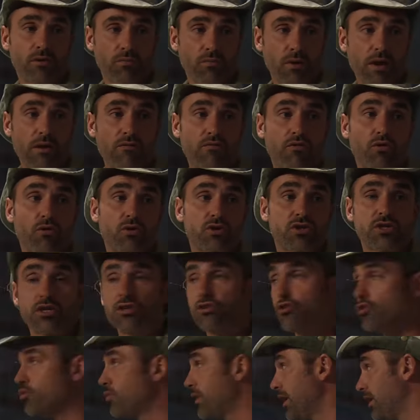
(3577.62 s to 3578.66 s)
of the rainforest
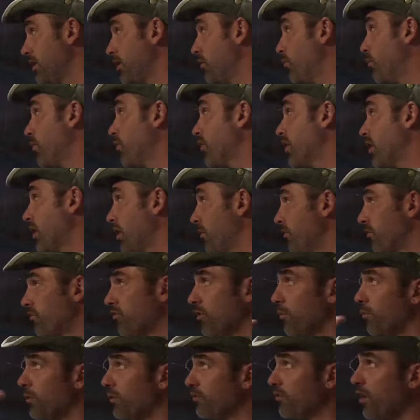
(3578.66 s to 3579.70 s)
in New Guinea, where he comes
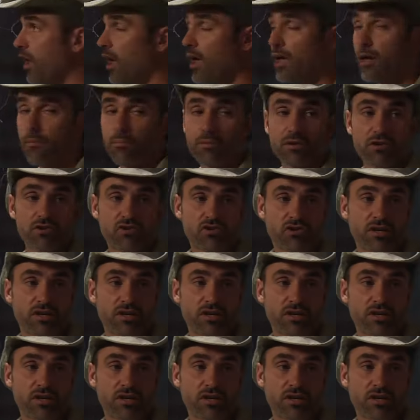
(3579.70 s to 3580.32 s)
from, lives high up in the